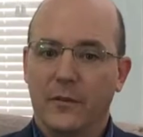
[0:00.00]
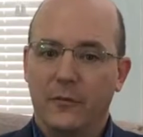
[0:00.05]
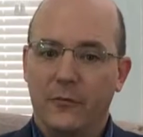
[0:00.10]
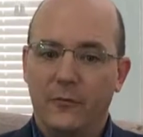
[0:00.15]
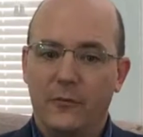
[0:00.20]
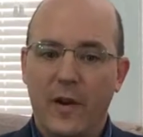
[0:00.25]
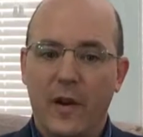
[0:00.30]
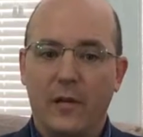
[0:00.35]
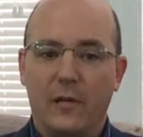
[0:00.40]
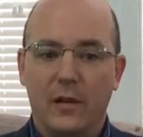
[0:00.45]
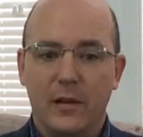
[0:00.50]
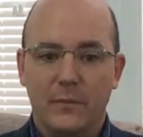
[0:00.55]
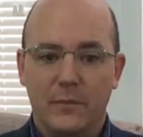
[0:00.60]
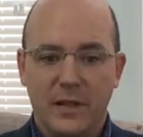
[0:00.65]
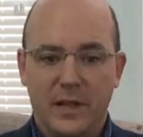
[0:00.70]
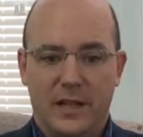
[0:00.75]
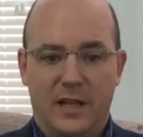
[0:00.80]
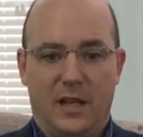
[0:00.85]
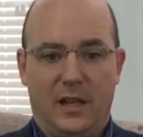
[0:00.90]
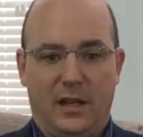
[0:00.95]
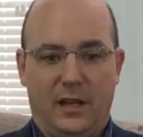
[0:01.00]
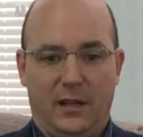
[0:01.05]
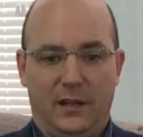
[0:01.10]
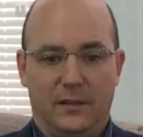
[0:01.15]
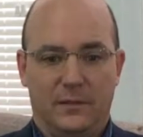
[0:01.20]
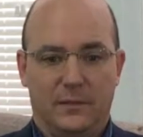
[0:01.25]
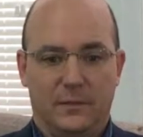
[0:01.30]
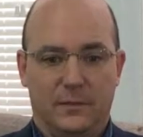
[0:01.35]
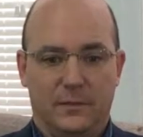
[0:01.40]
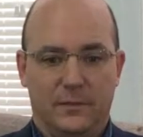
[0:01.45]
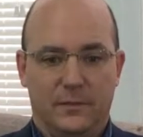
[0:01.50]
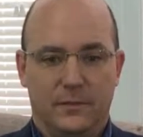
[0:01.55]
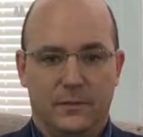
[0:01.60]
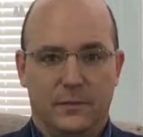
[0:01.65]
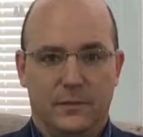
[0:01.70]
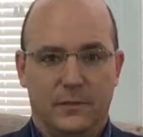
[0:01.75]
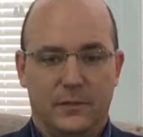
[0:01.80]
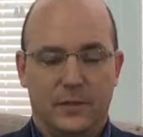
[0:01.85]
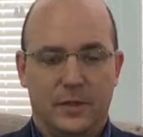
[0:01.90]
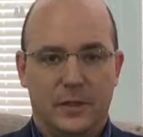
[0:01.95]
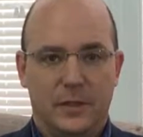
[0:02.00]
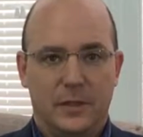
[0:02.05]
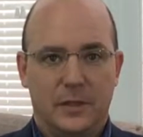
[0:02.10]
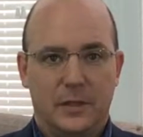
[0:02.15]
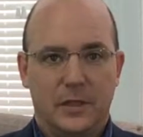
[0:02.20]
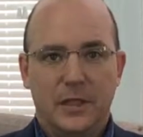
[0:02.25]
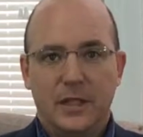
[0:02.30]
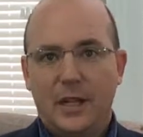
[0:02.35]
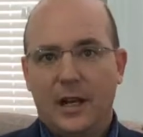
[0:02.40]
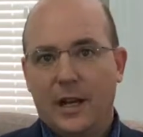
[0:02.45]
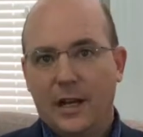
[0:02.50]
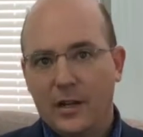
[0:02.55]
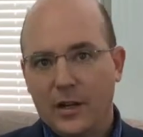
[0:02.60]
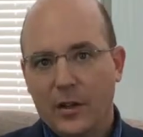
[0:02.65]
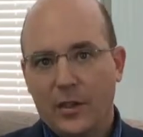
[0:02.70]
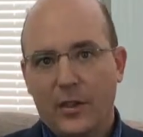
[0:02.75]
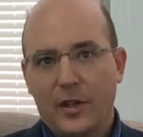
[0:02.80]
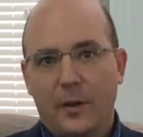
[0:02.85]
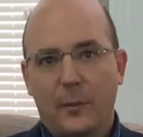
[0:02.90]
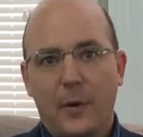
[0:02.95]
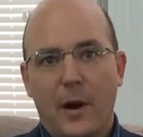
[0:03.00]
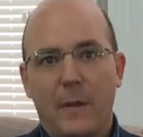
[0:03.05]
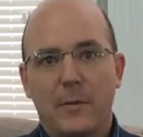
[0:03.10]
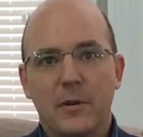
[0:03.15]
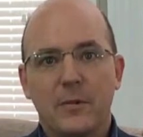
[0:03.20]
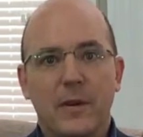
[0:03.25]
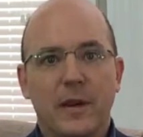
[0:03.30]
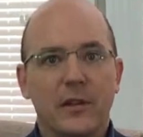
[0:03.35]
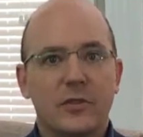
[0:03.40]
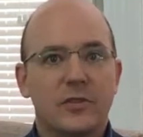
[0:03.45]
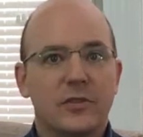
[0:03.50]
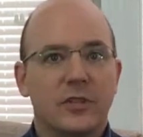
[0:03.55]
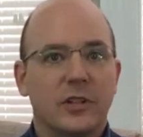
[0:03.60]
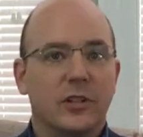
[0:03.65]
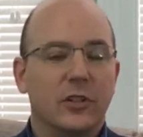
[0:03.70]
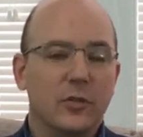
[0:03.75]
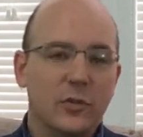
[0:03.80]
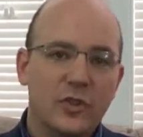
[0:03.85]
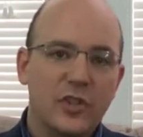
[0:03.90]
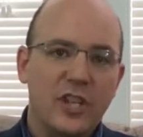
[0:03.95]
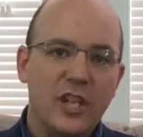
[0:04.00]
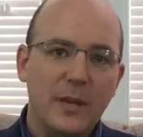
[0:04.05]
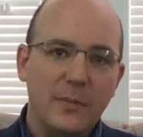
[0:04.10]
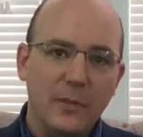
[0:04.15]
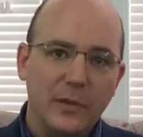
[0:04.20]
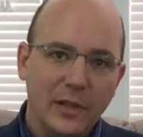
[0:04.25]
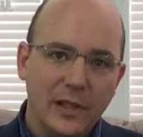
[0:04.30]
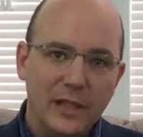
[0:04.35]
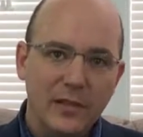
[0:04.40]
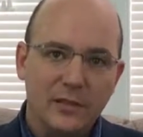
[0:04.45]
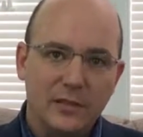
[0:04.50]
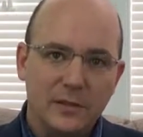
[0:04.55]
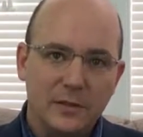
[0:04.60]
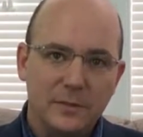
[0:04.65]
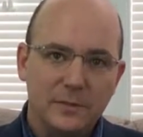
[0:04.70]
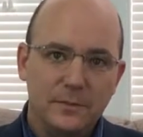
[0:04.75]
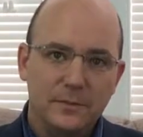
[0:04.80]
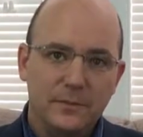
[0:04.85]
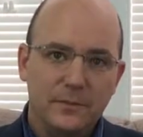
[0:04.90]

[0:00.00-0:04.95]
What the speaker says: the very beginning. Another thing a property manager is going to do is keep you legal.